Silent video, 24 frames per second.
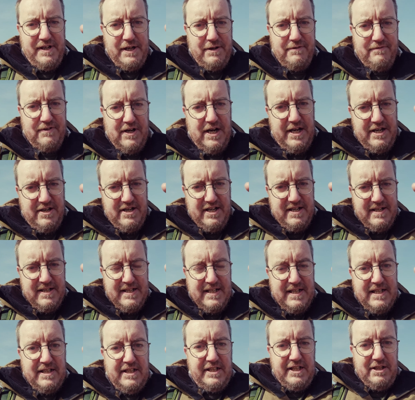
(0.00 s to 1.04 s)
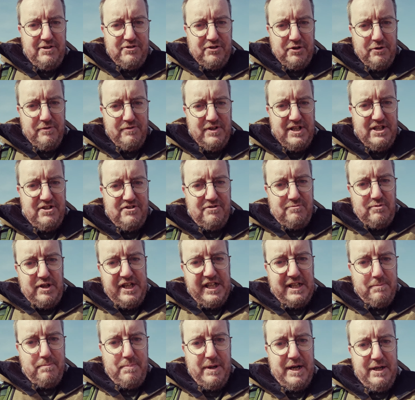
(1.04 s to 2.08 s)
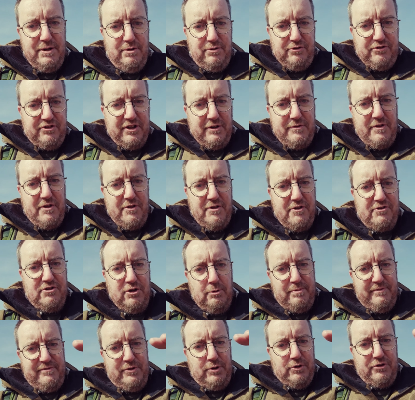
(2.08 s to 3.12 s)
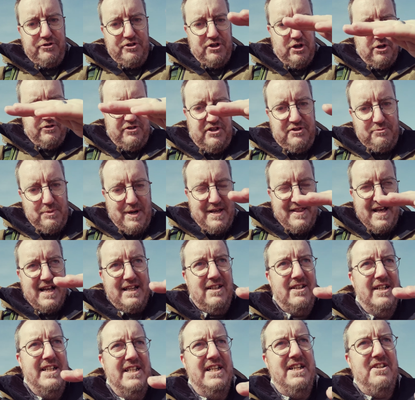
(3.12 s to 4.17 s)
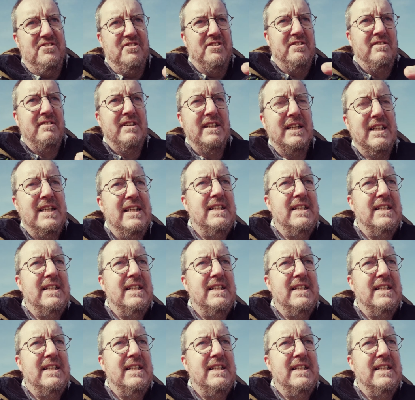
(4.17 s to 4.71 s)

the viewfinder, you sort of need to recompose so that the top of your shot is where that line is.